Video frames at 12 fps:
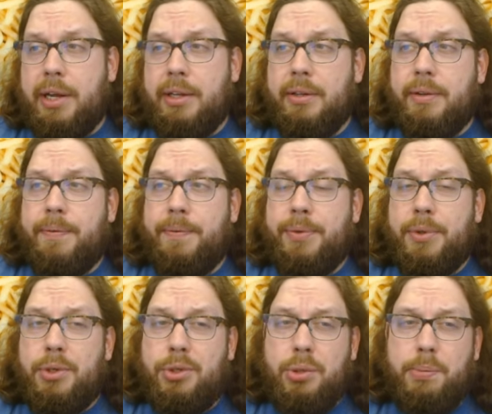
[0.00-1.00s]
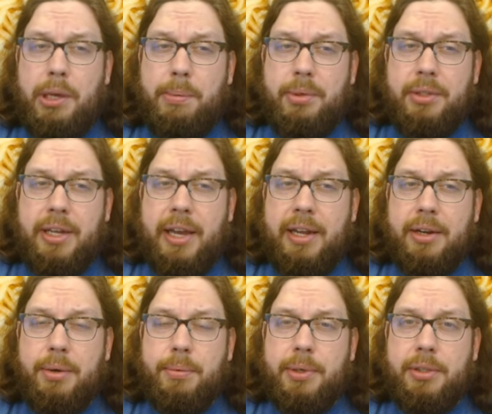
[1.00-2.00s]
but do people in
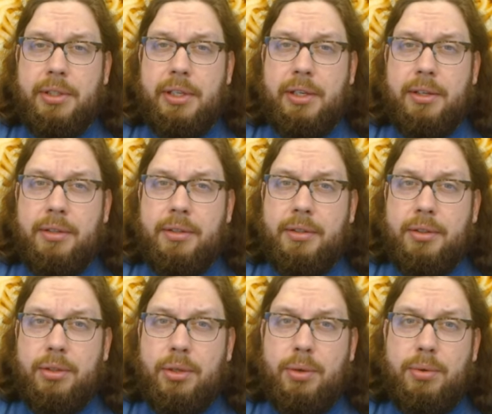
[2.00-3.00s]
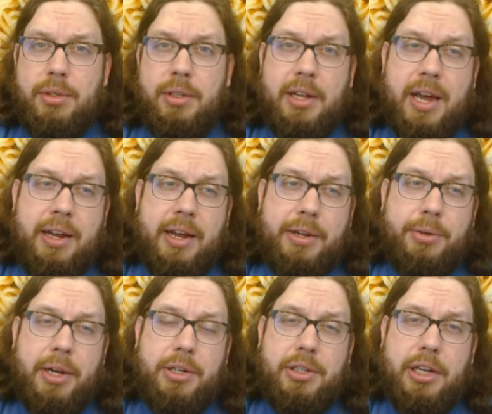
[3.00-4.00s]
Canada really use the non
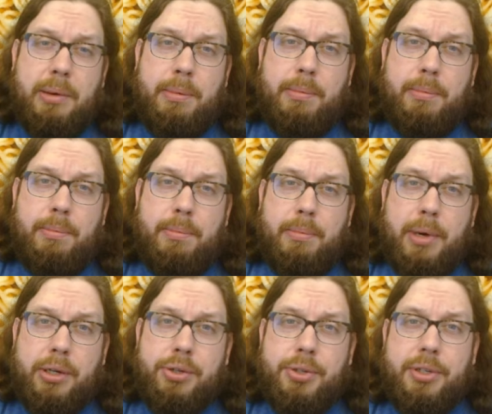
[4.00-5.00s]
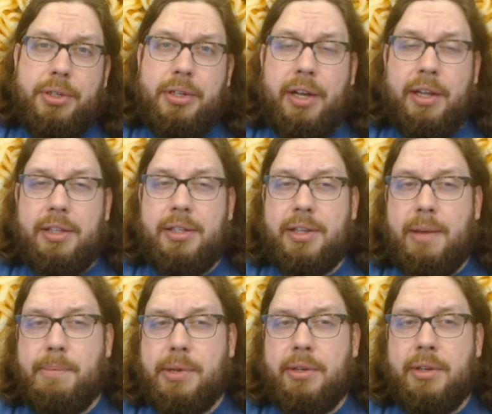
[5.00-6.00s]
hydrogenated margarine
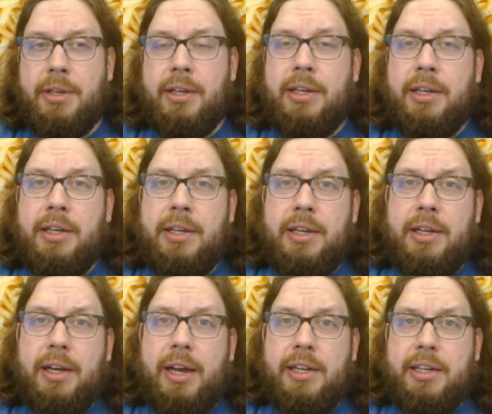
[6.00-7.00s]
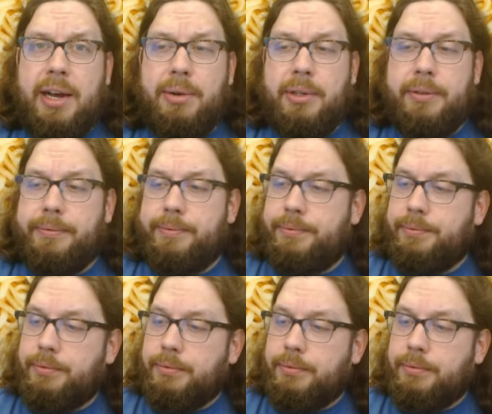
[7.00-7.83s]
and skim milk? I doubt it.